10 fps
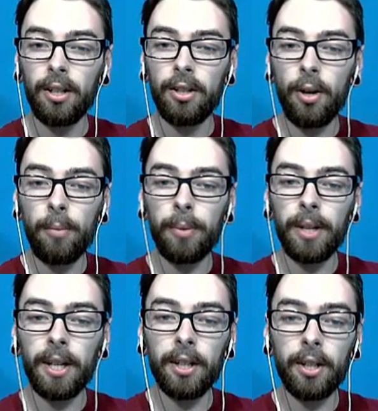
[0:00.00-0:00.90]
Nope, we
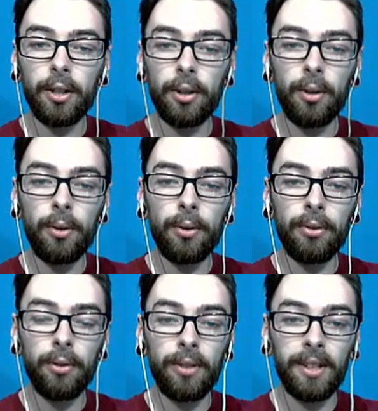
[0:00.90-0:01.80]
gotta go
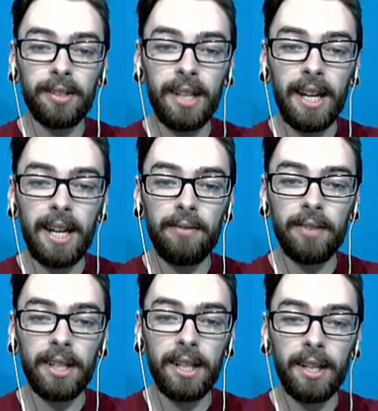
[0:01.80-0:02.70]
through this cave
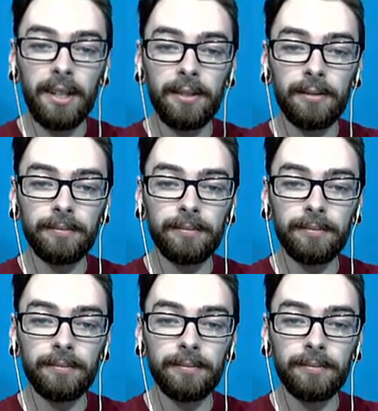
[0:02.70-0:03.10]
again.